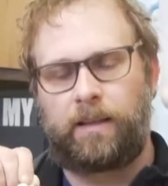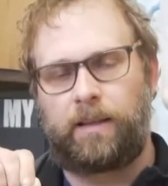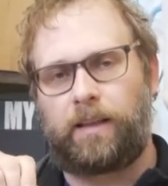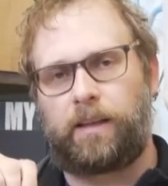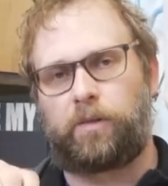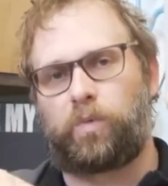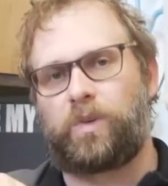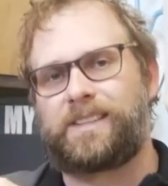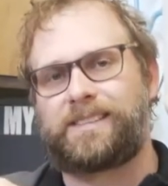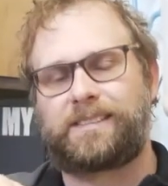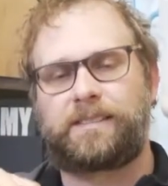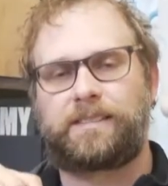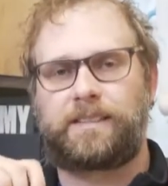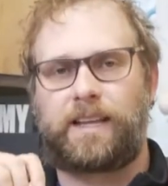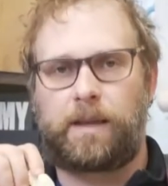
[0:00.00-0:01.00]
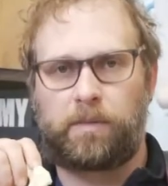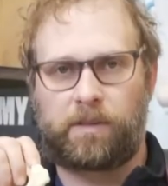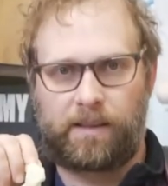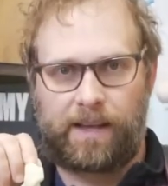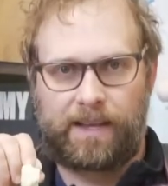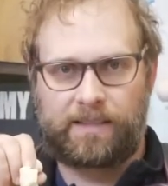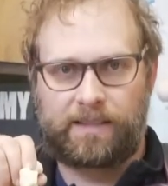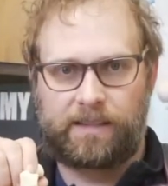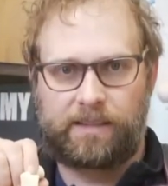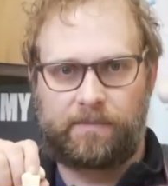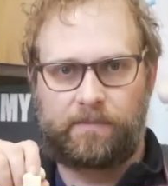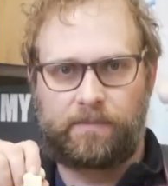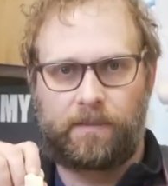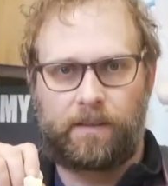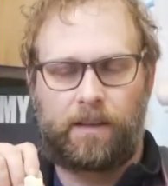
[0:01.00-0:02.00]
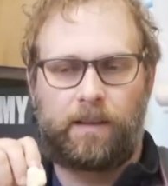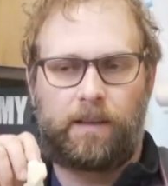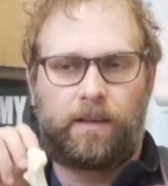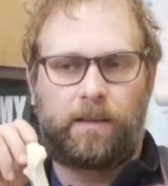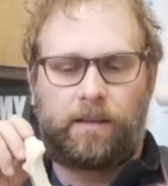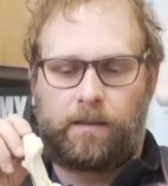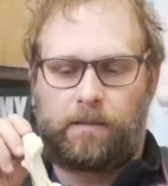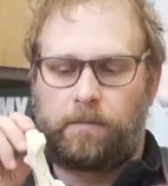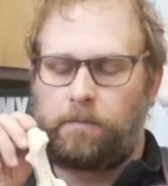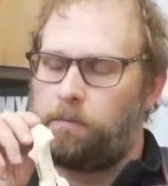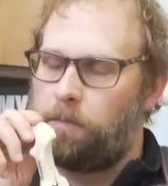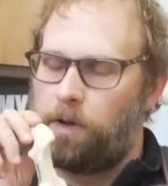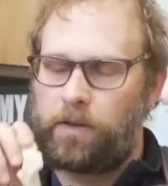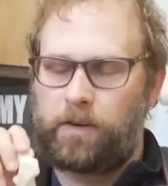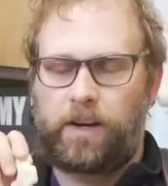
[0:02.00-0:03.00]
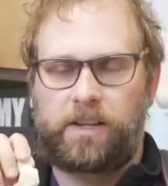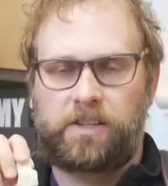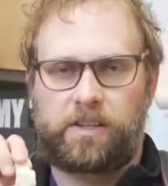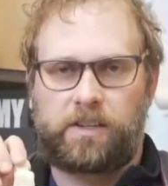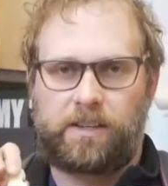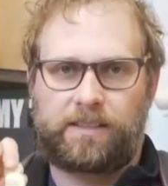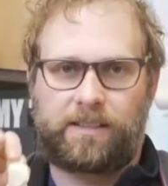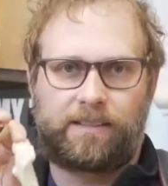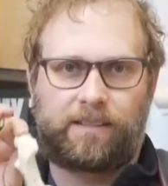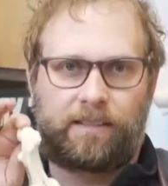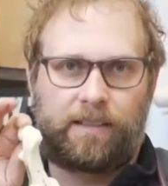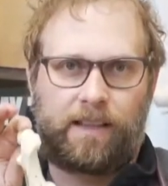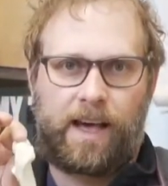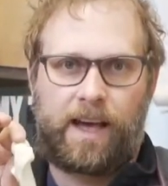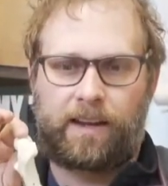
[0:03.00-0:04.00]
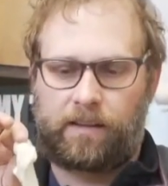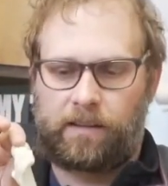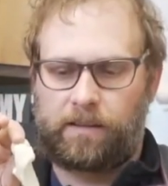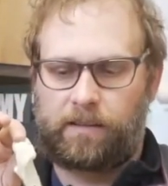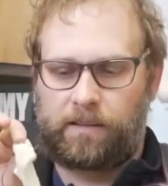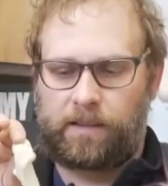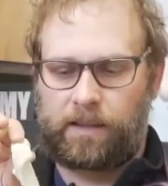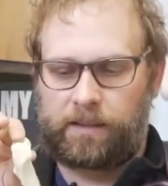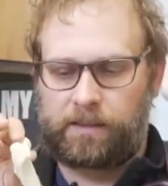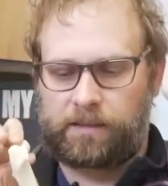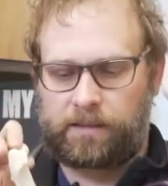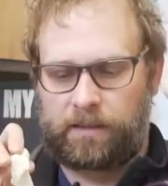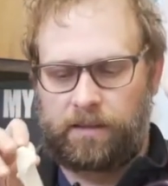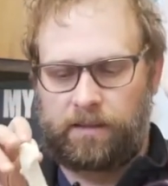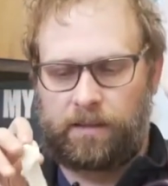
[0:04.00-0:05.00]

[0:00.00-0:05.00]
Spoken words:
and we stabilize it, Mother Nature does a lot of good things,